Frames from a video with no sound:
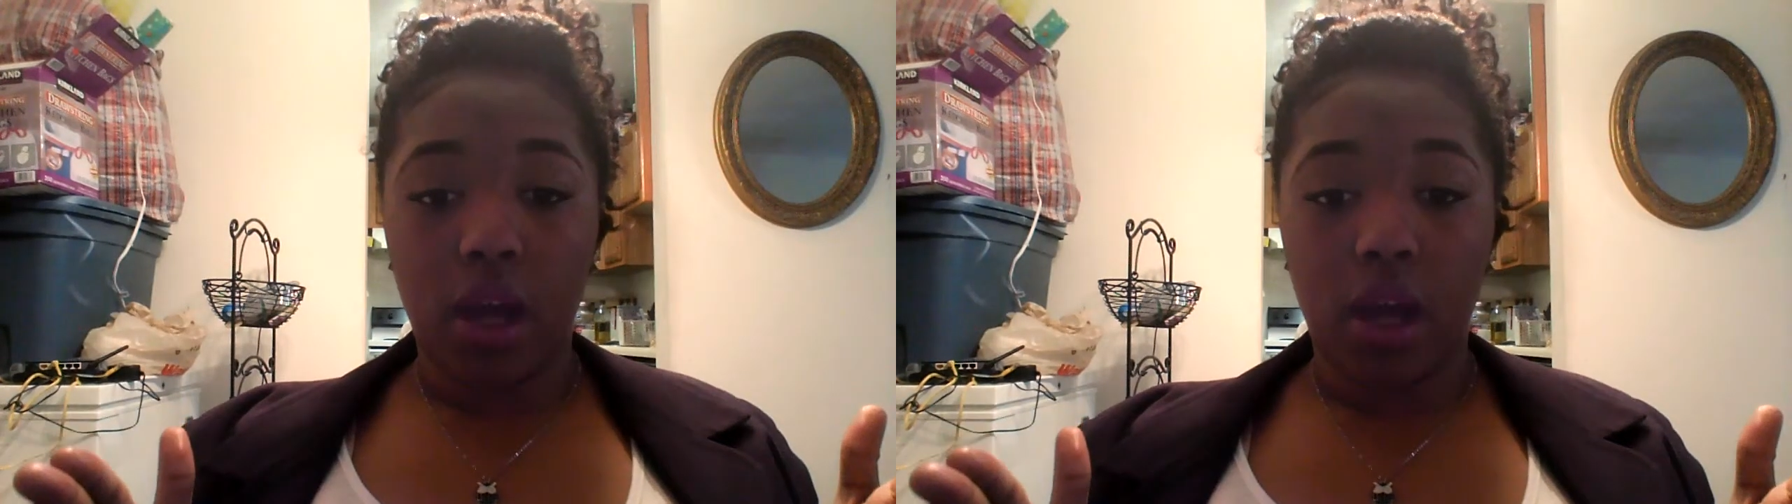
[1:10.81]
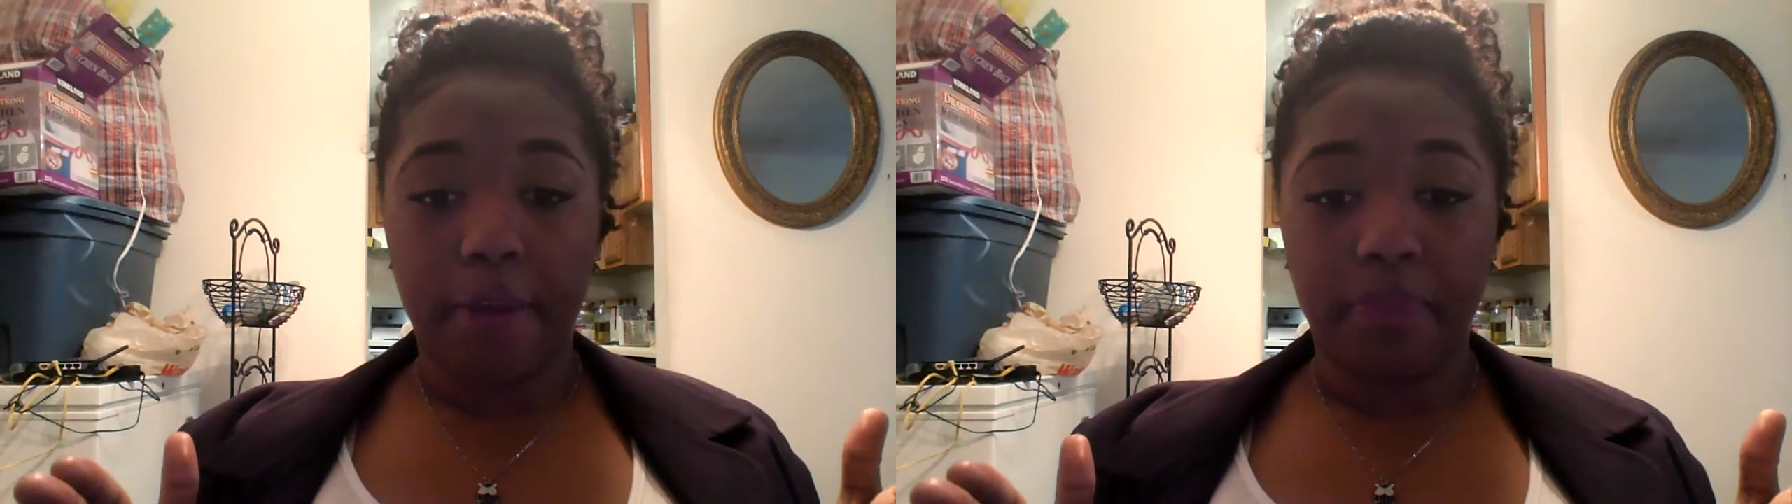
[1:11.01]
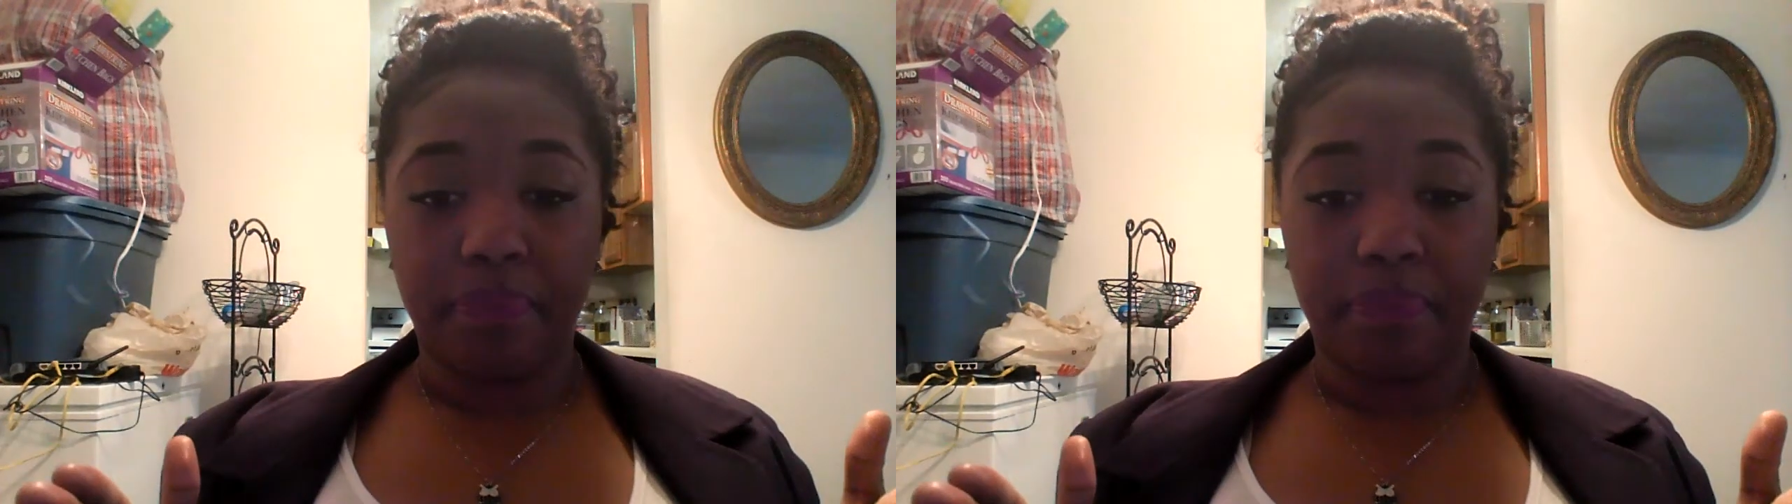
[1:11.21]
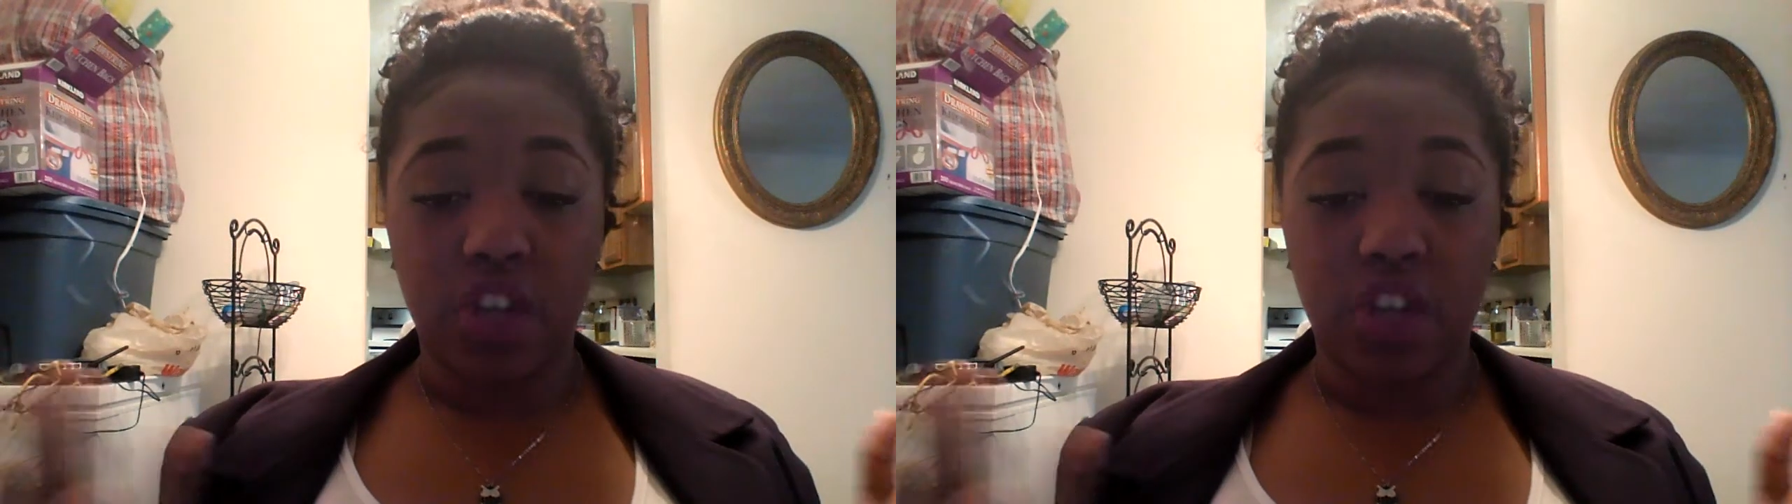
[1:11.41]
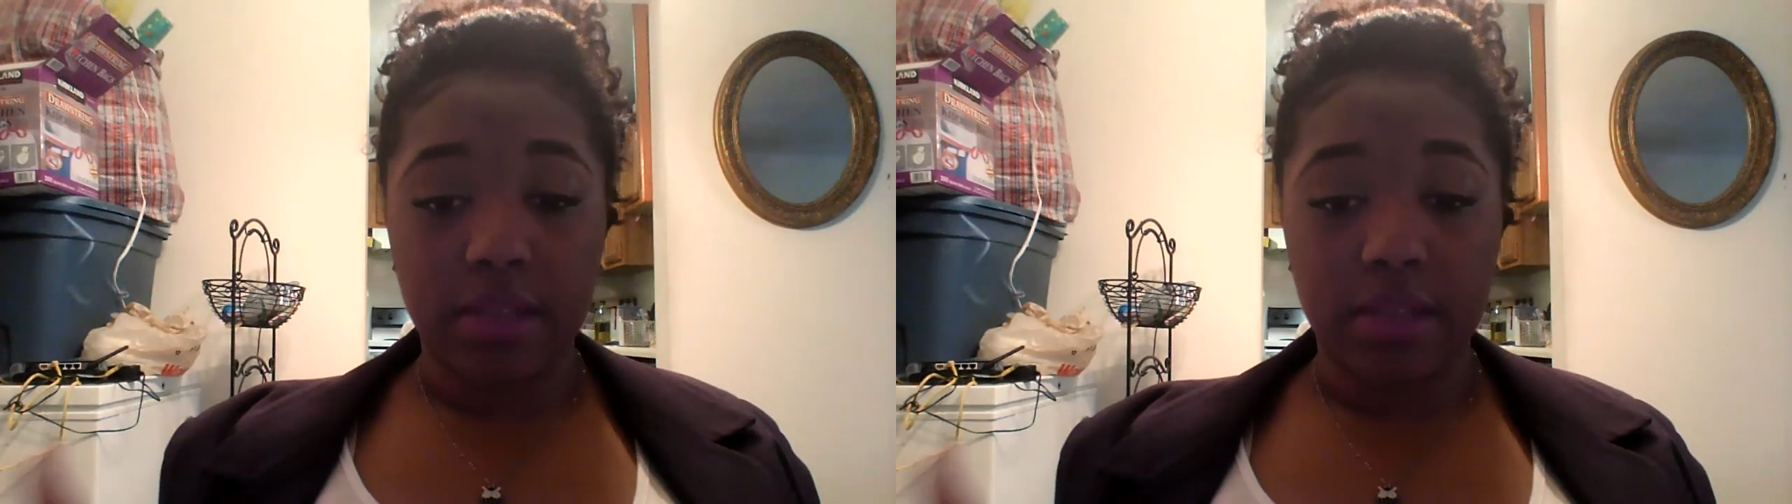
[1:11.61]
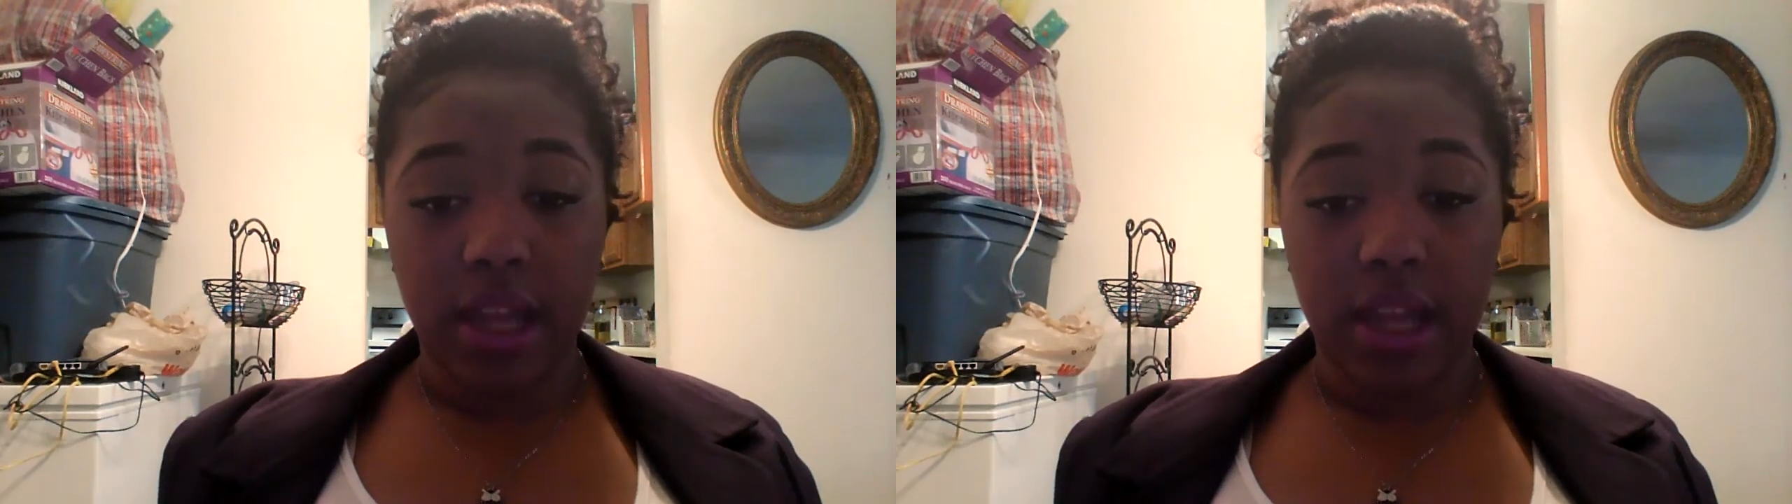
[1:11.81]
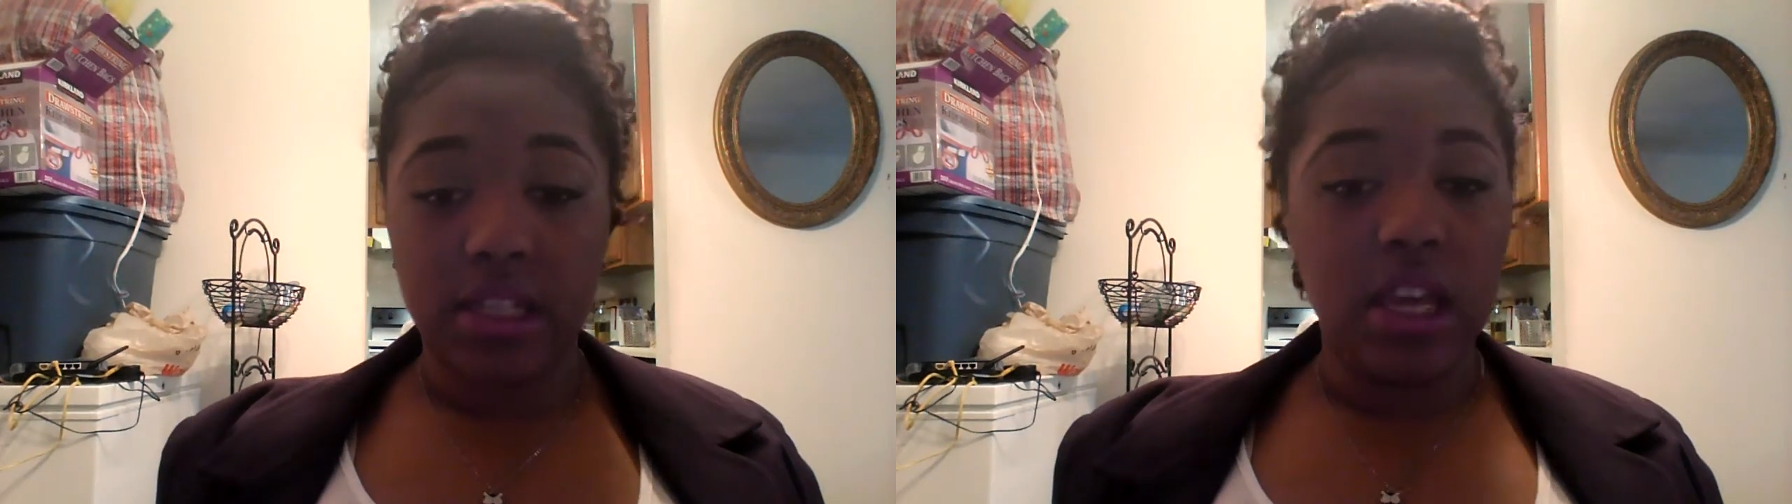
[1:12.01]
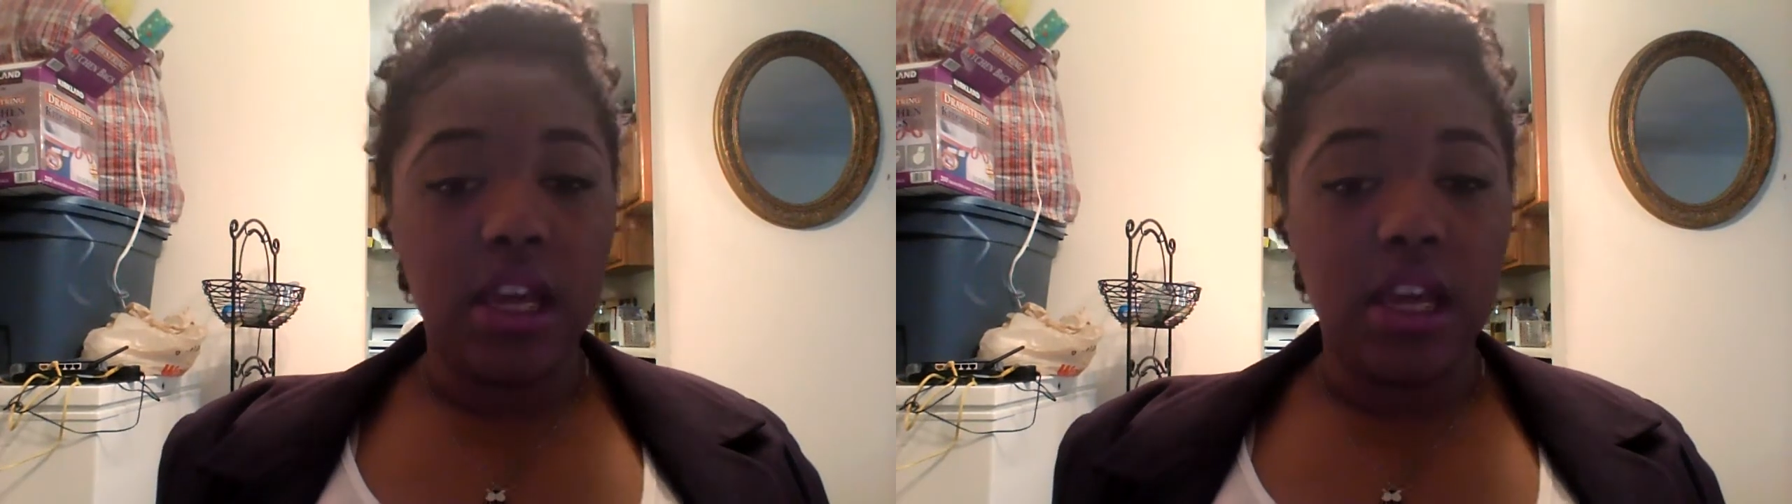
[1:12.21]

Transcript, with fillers: um, J.C. Penney's.